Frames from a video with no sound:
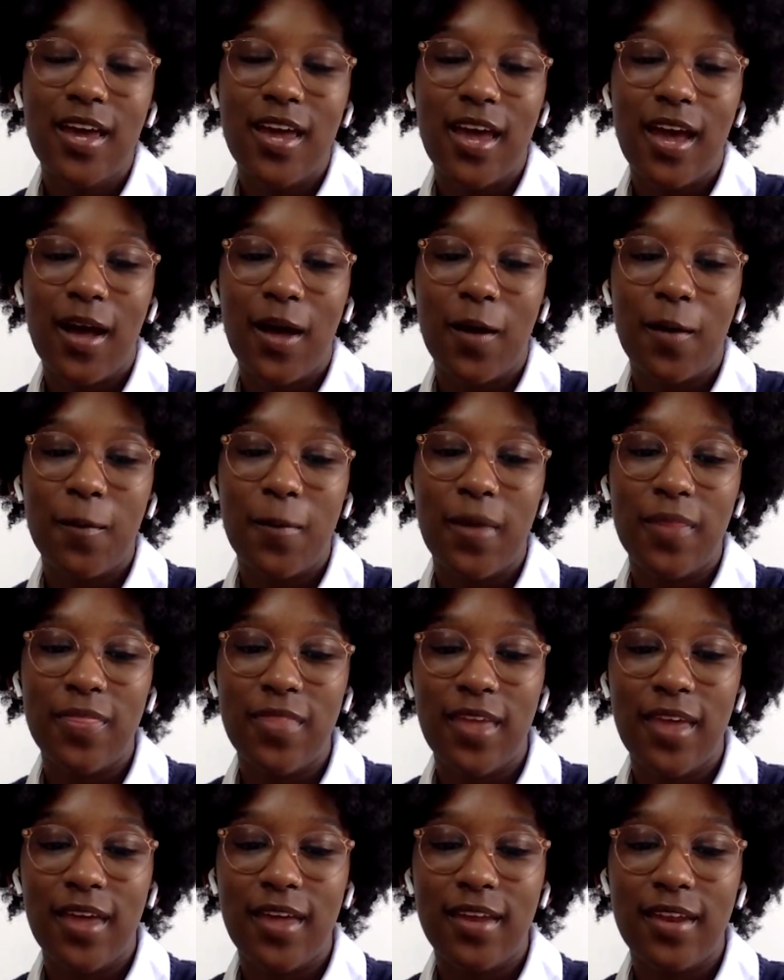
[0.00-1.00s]
And
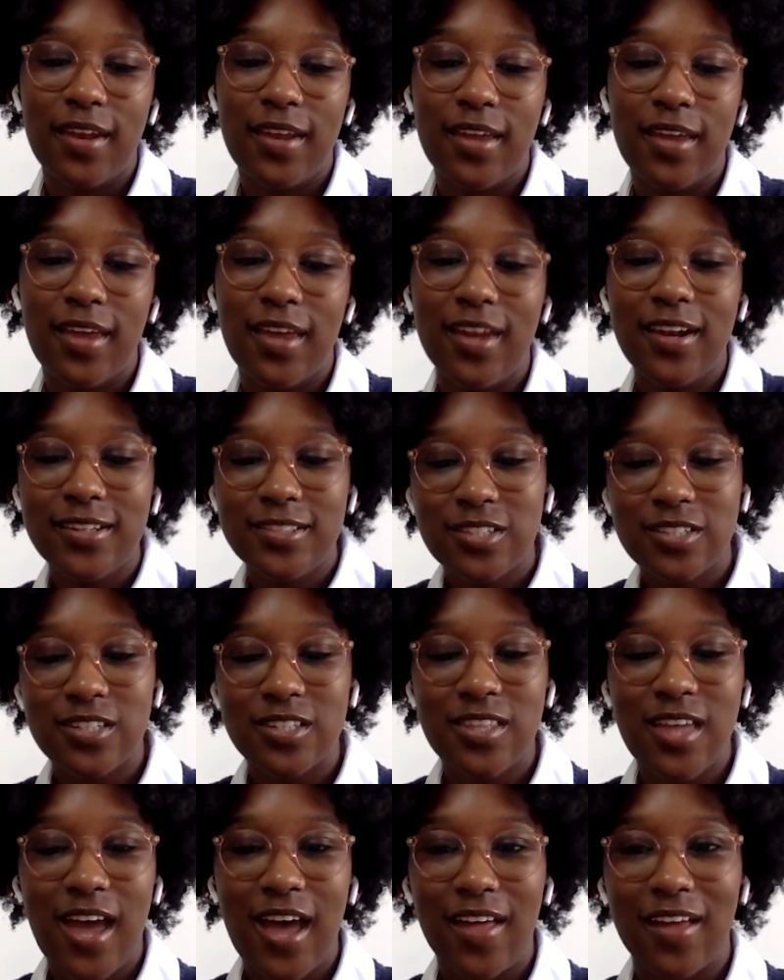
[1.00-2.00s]
then in addition to
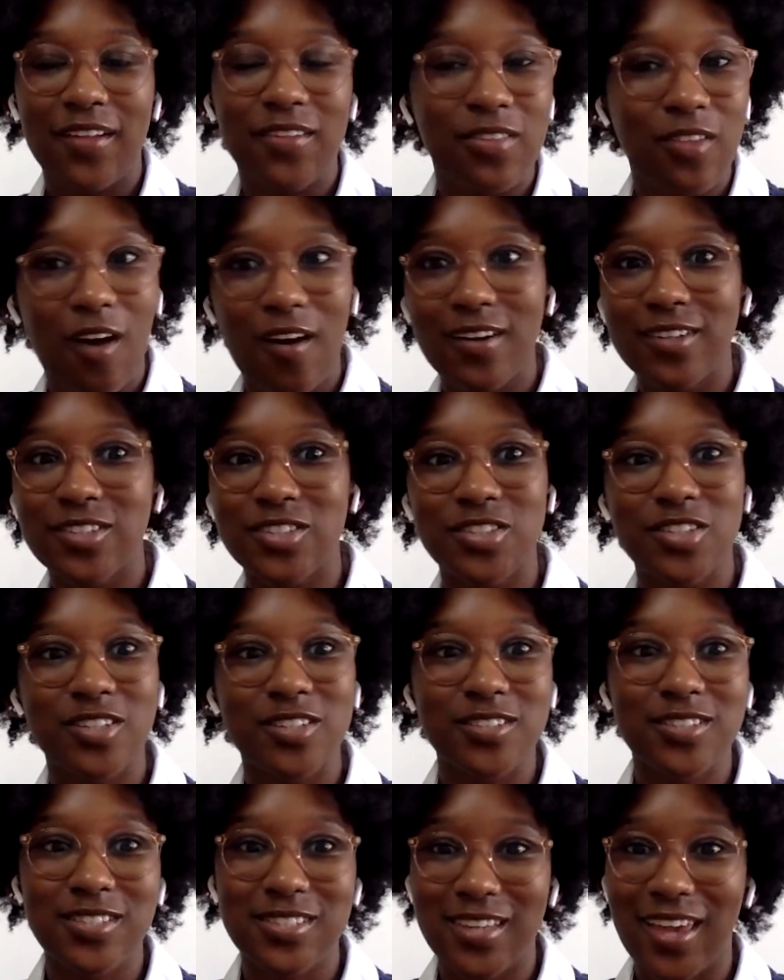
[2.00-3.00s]
that, like
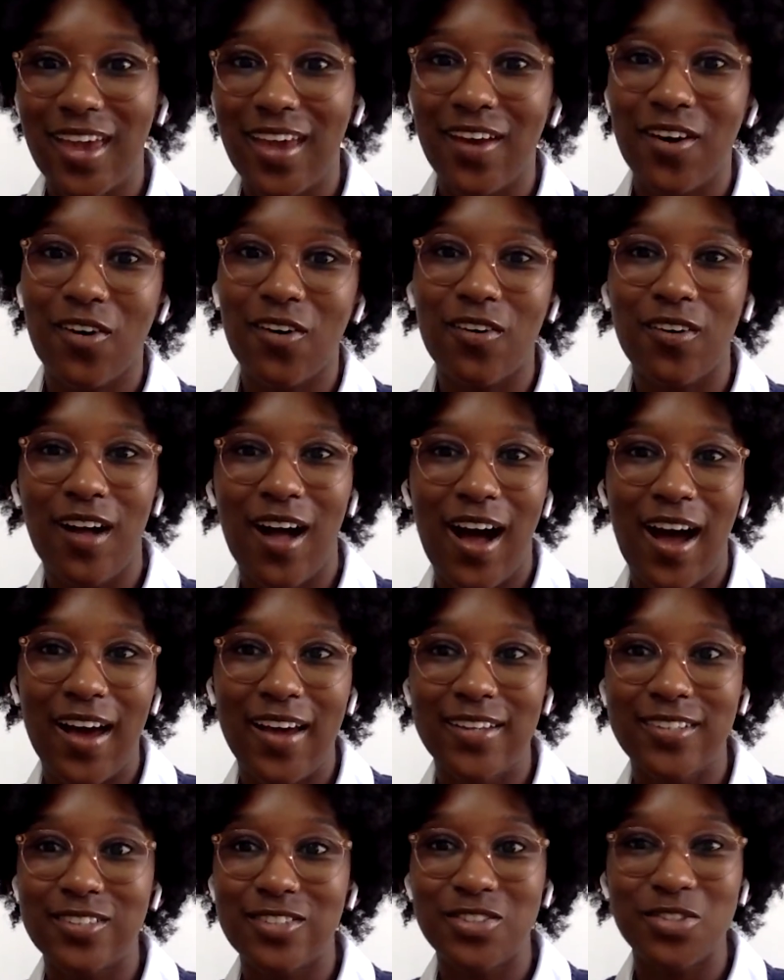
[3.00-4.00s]
larger scale,
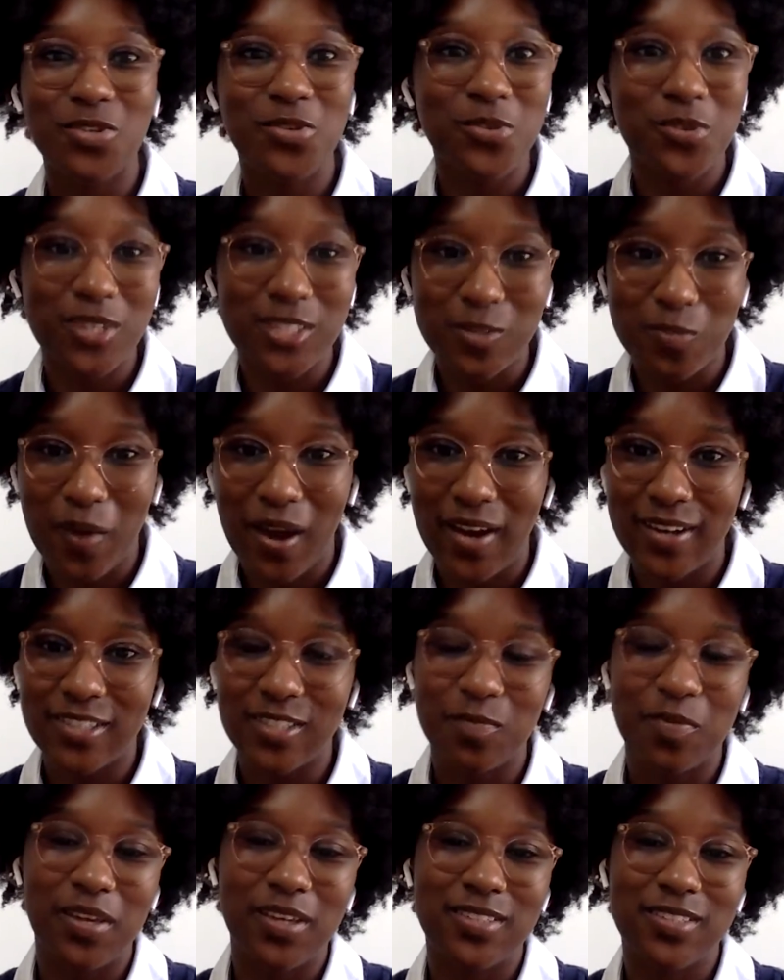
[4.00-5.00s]
I do aspire
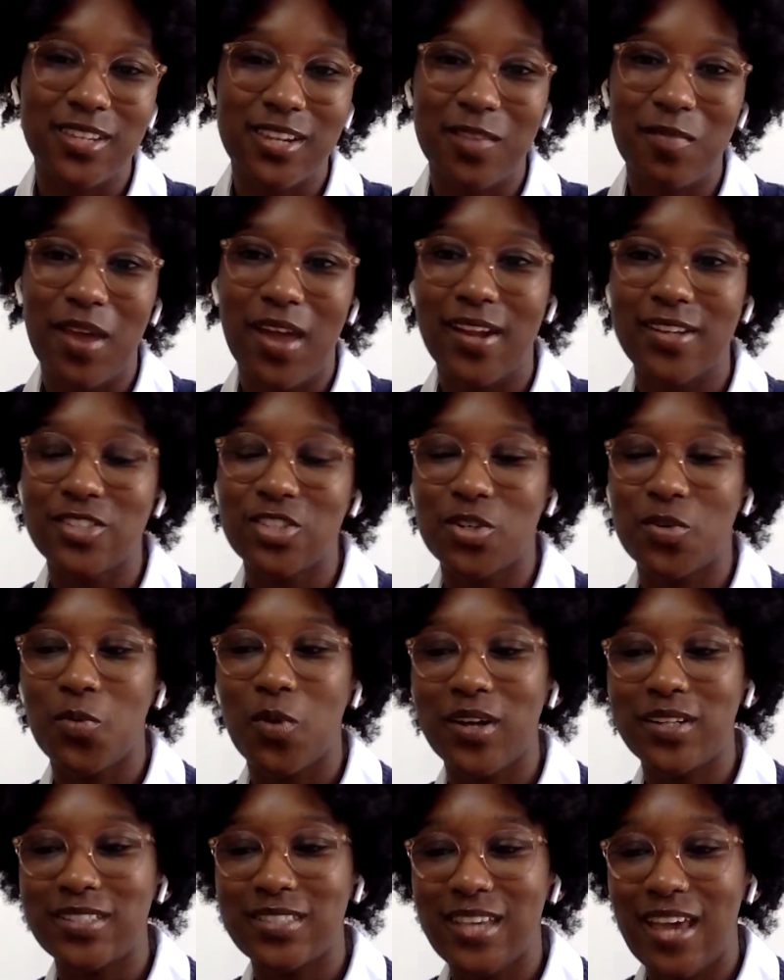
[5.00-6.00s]
to be a city manager
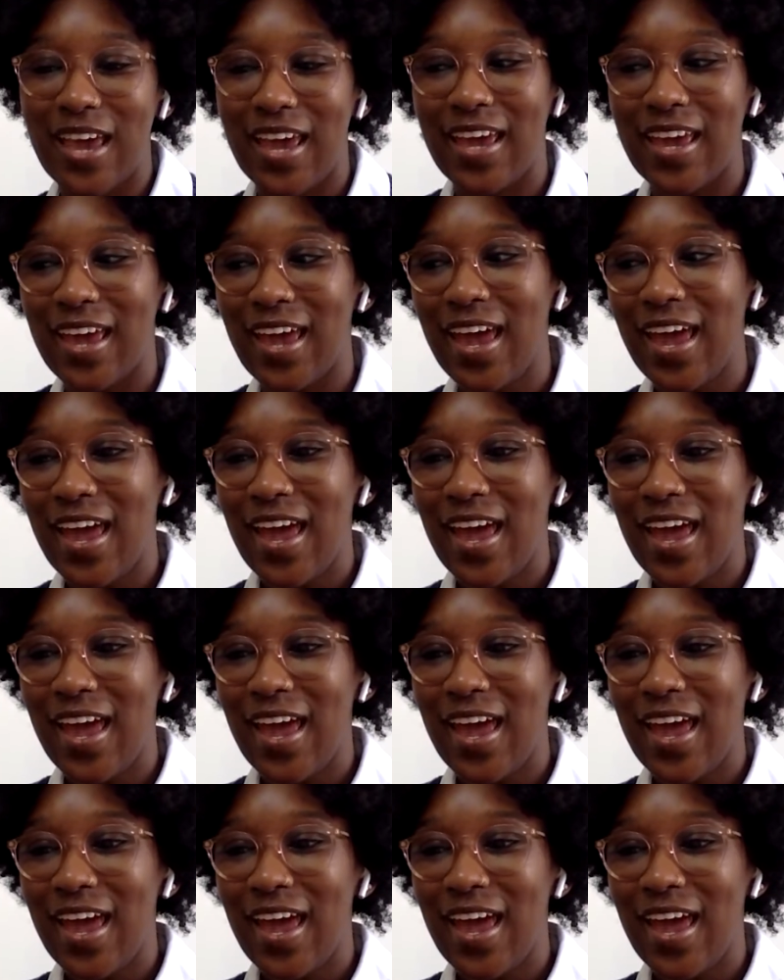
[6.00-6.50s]
one day.